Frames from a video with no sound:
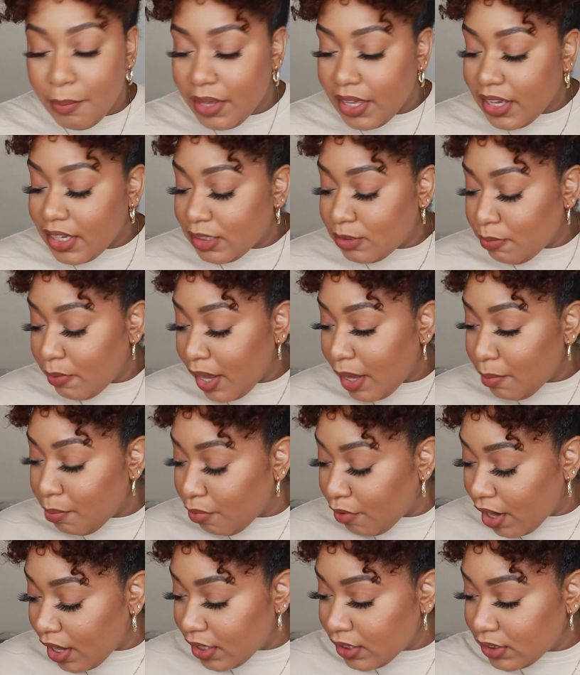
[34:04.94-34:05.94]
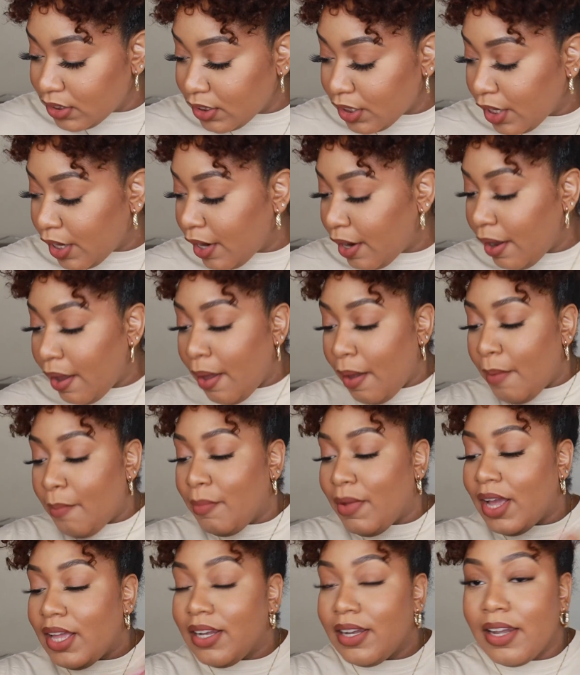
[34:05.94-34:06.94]
because my bronzer,
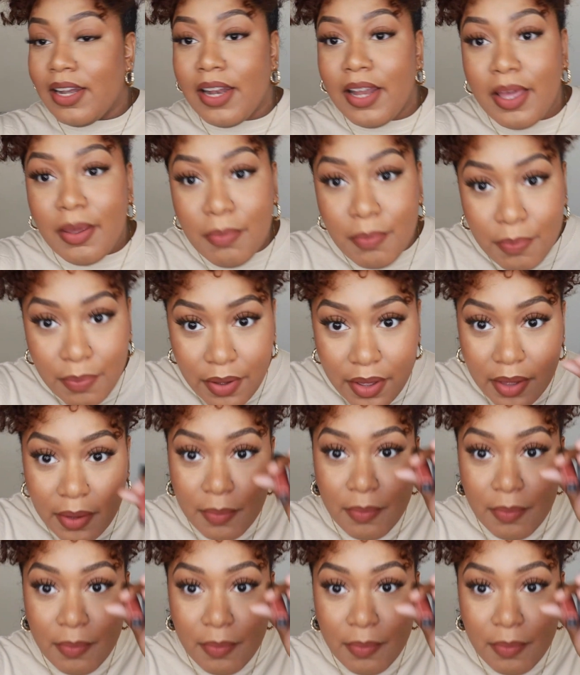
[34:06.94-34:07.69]
my lip